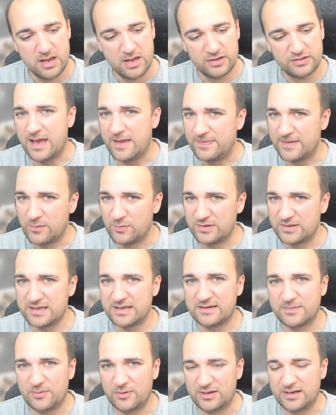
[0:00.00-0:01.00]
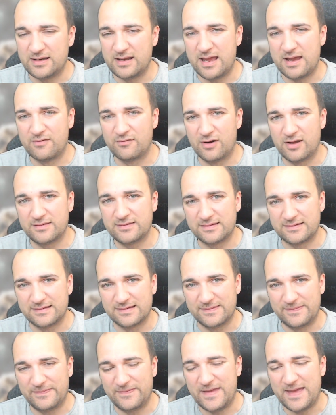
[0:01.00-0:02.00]
But yeah, they would need to put an errata
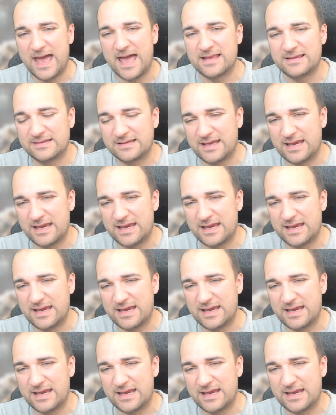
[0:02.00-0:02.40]
to that